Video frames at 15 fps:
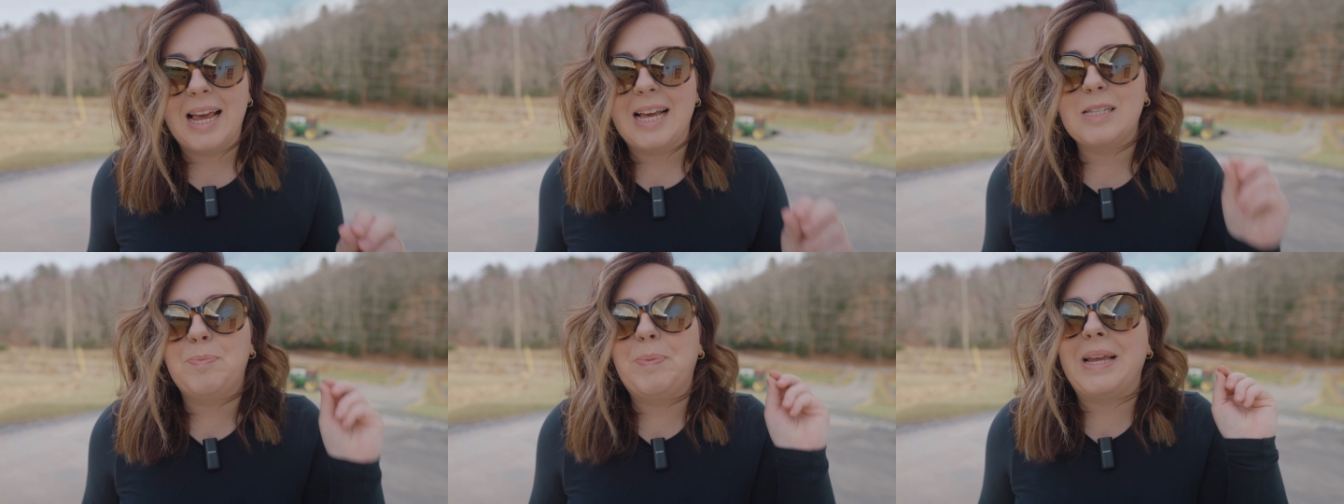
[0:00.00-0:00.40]

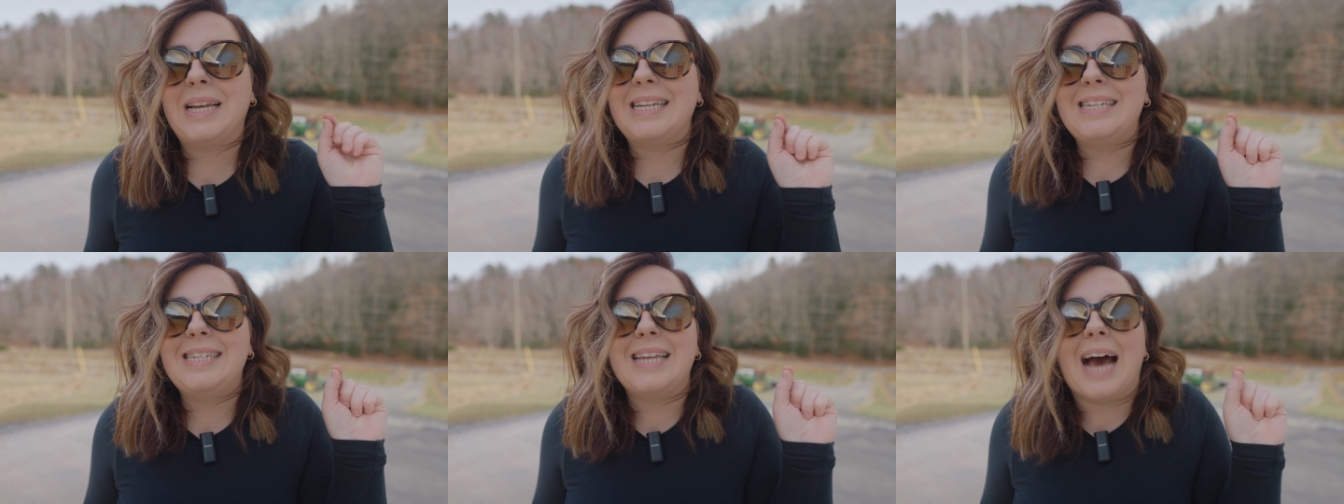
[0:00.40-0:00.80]
has
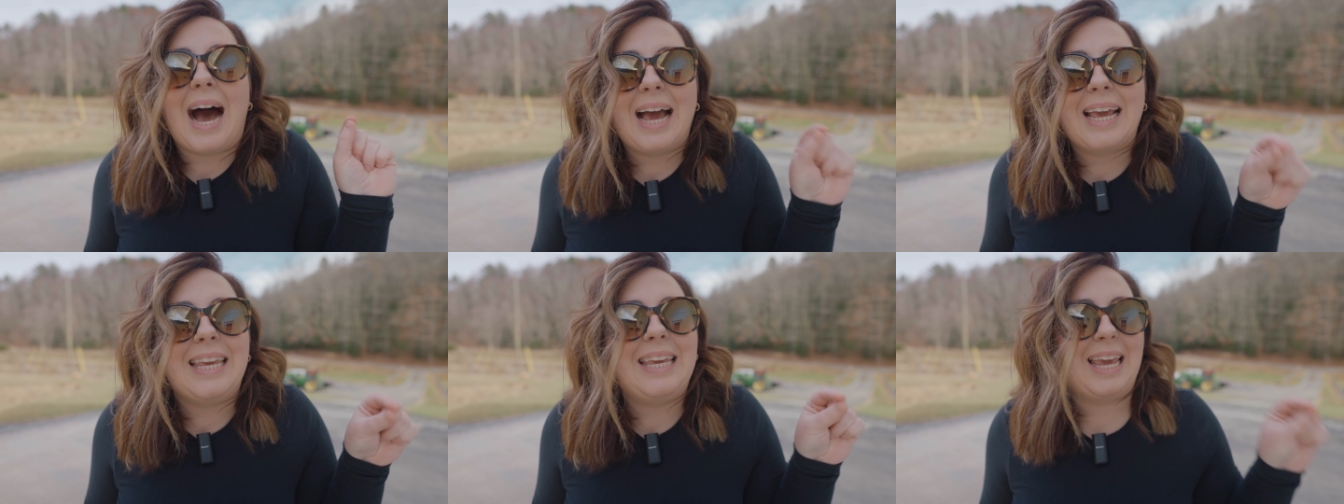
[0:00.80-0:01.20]
been
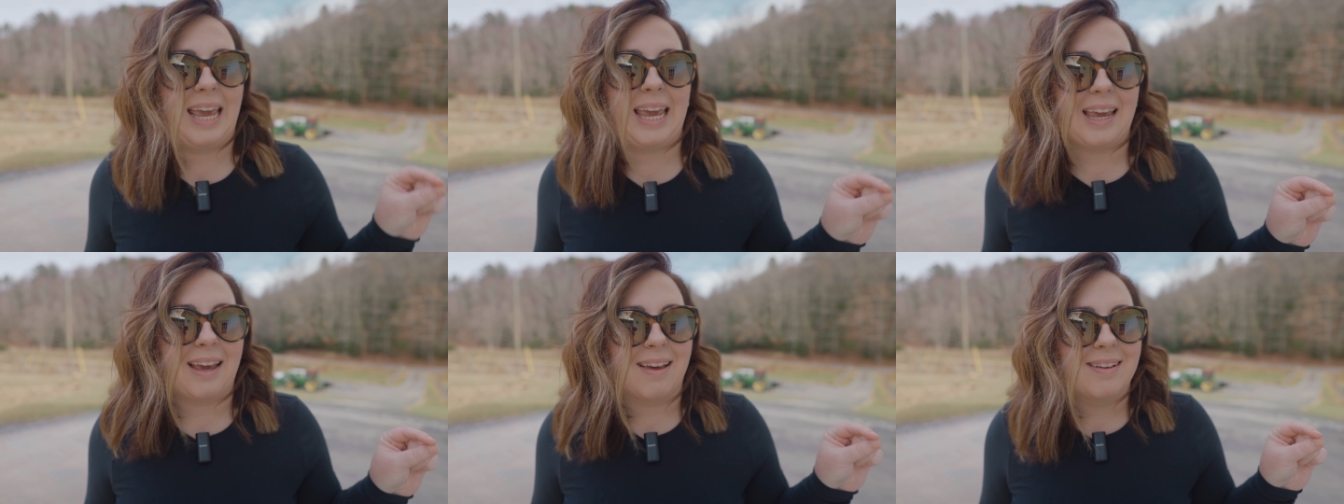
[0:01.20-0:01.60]

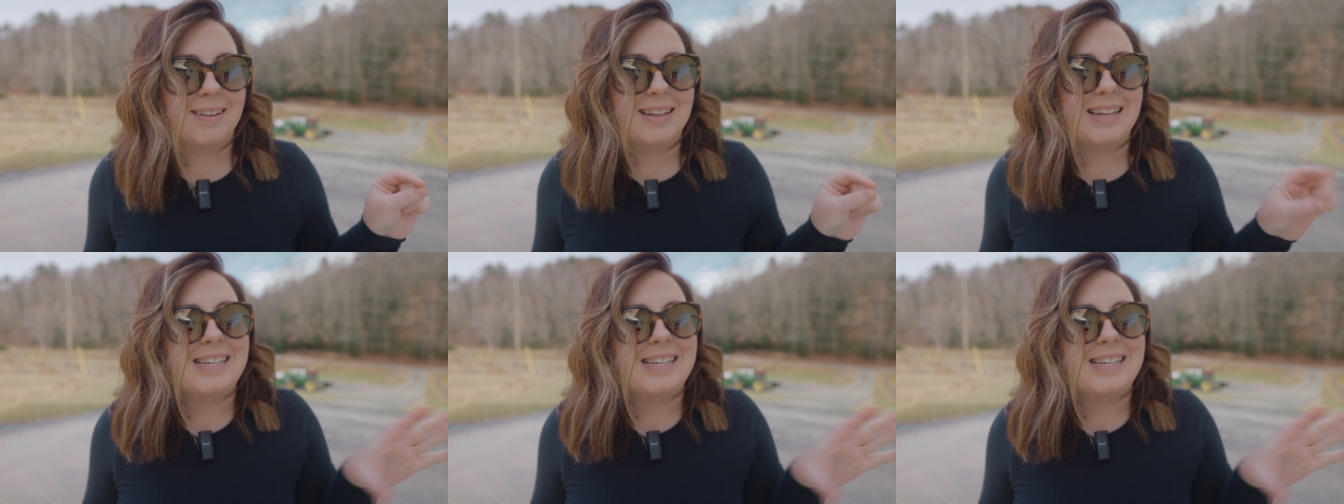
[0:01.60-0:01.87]
dying